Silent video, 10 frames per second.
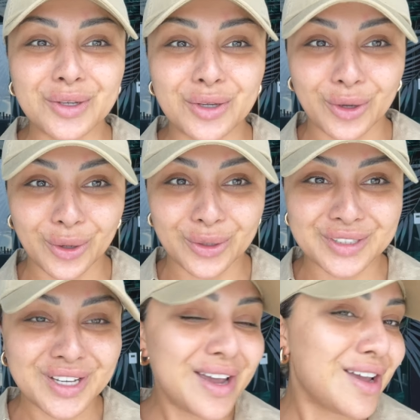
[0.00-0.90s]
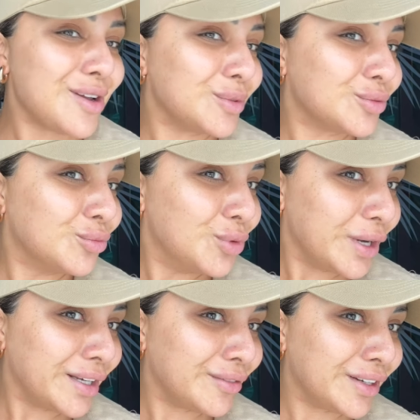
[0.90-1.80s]
good. It was
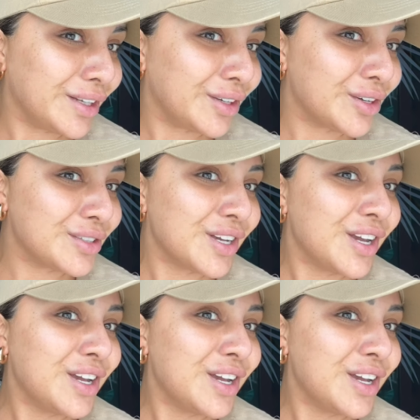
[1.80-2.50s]
really, really good.